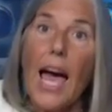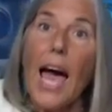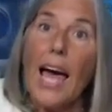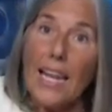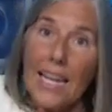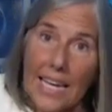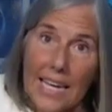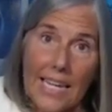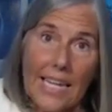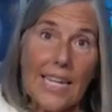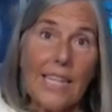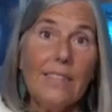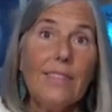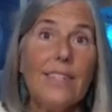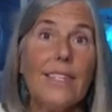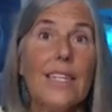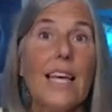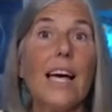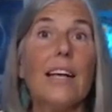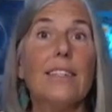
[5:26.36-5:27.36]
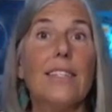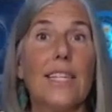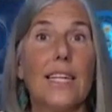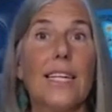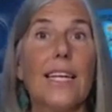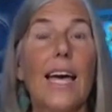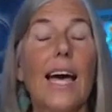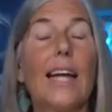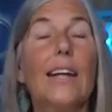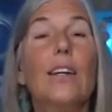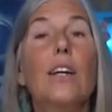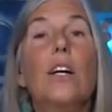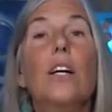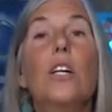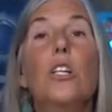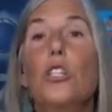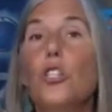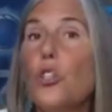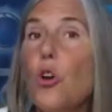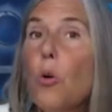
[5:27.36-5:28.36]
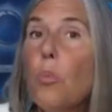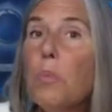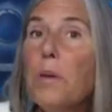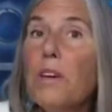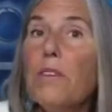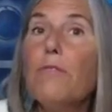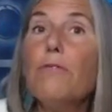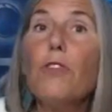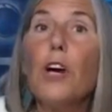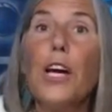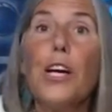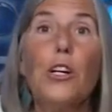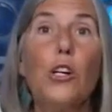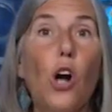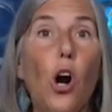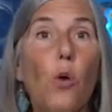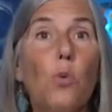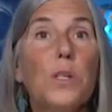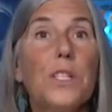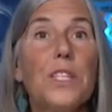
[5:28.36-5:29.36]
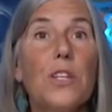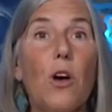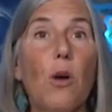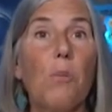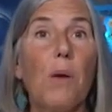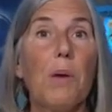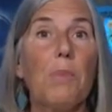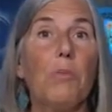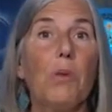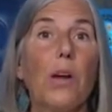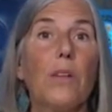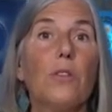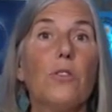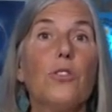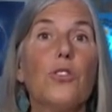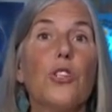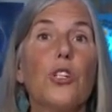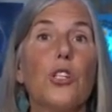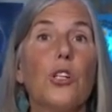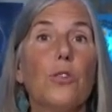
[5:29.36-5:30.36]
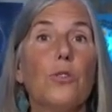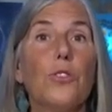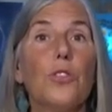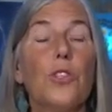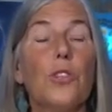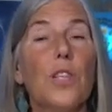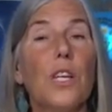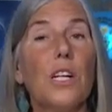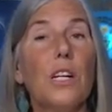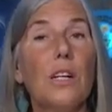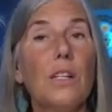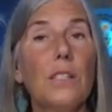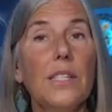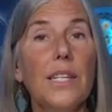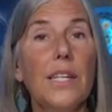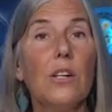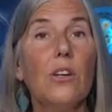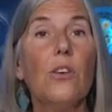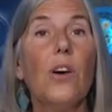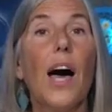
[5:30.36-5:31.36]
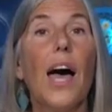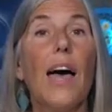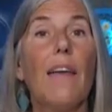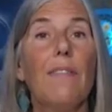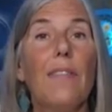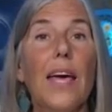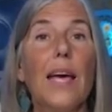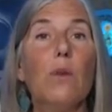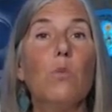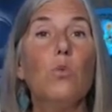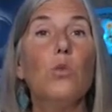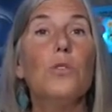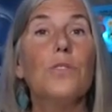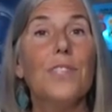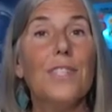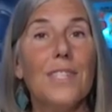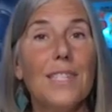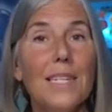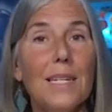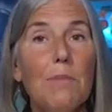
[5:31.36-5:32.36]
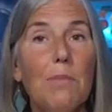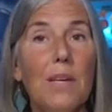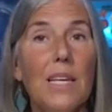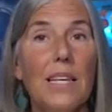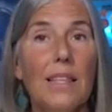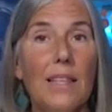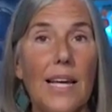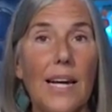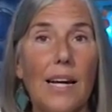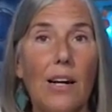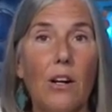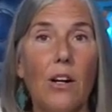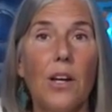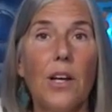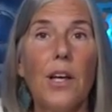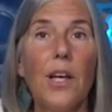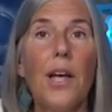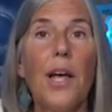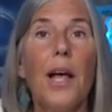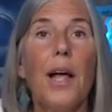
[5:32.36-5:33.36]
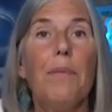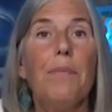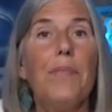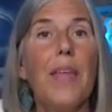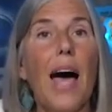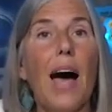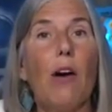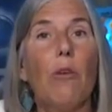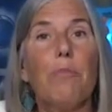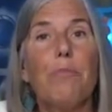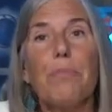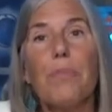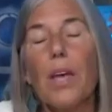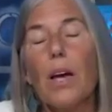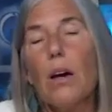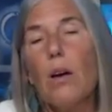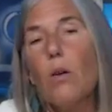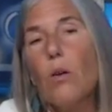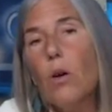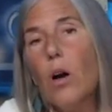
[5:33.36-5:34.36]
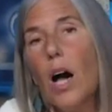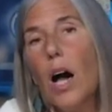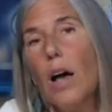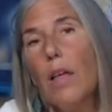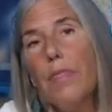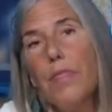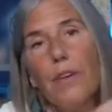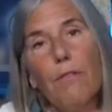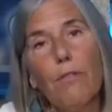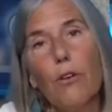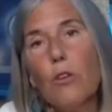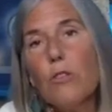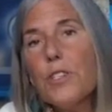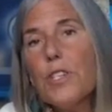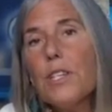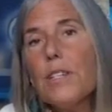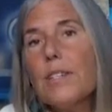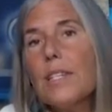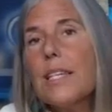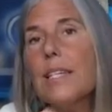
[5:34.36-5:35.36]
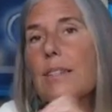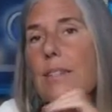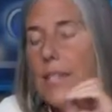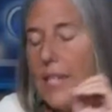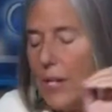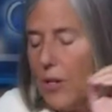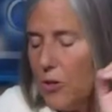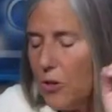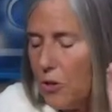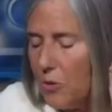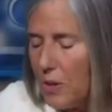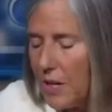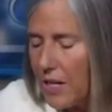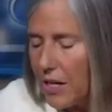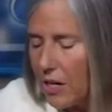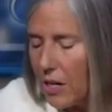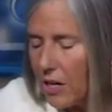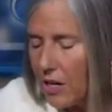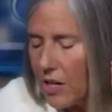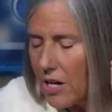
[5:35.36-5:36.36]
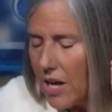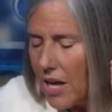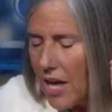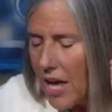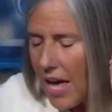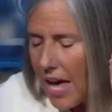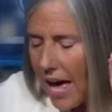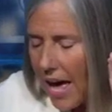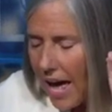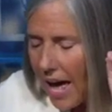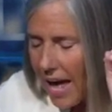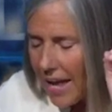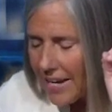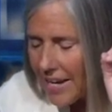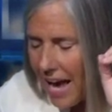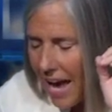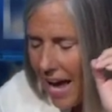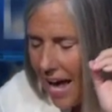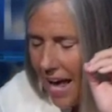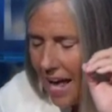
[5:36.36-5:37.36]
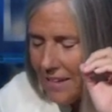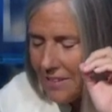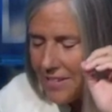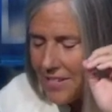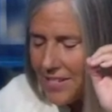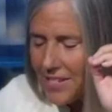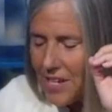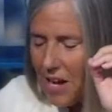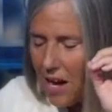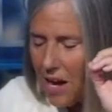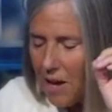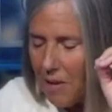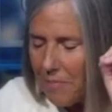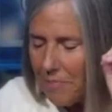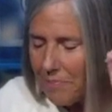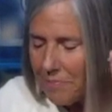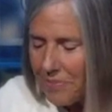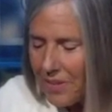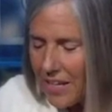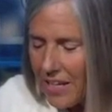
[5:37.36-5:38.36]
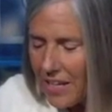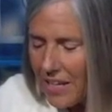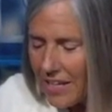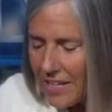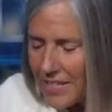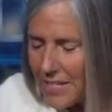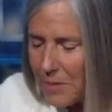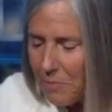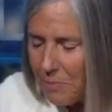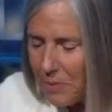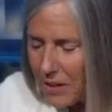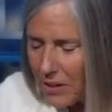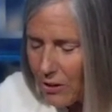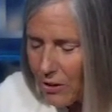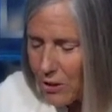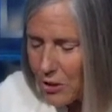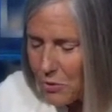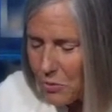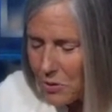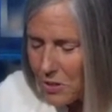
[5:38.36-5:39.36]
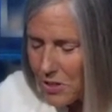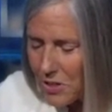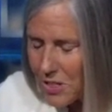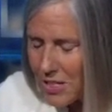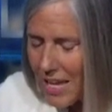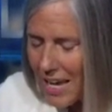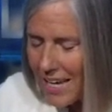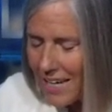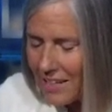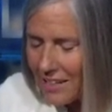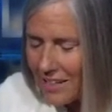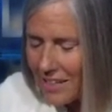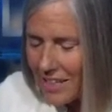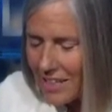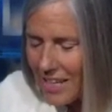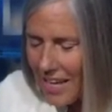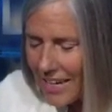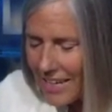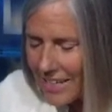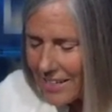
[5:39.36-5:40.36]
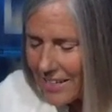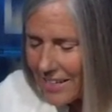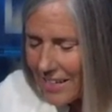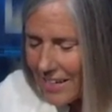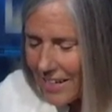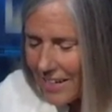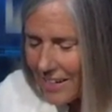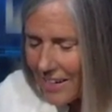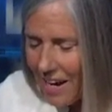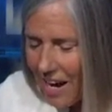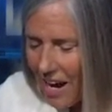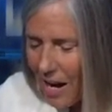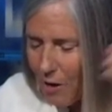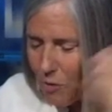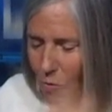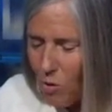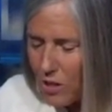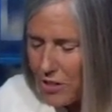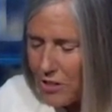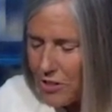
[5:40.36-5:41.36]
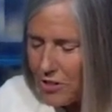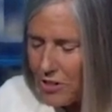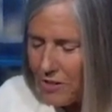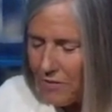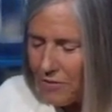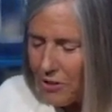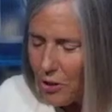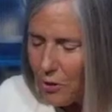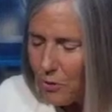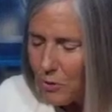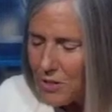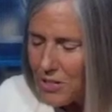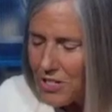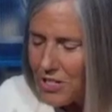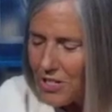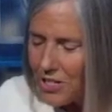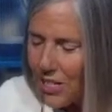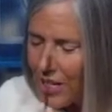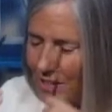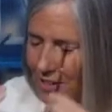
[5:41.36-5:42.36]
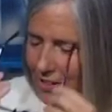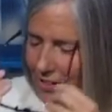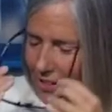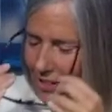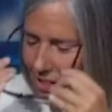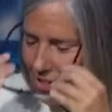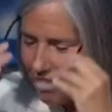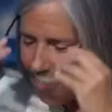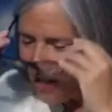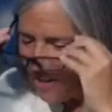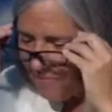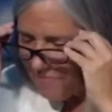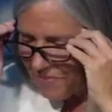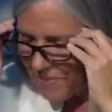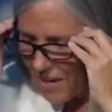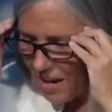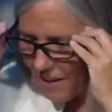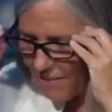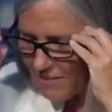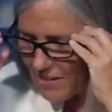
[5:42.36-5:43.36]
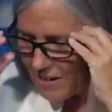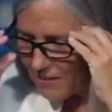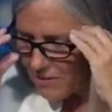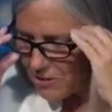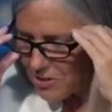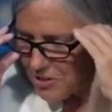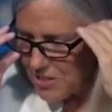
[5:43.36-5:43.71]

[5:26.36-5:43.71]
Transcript: And he says again, "Don't be afraid. Go and tell my brothers to go to the Galilee, and they will see me there." Now, the verses continue here and has some. His appearance was like lightning. I wonder if there was thunder. I've never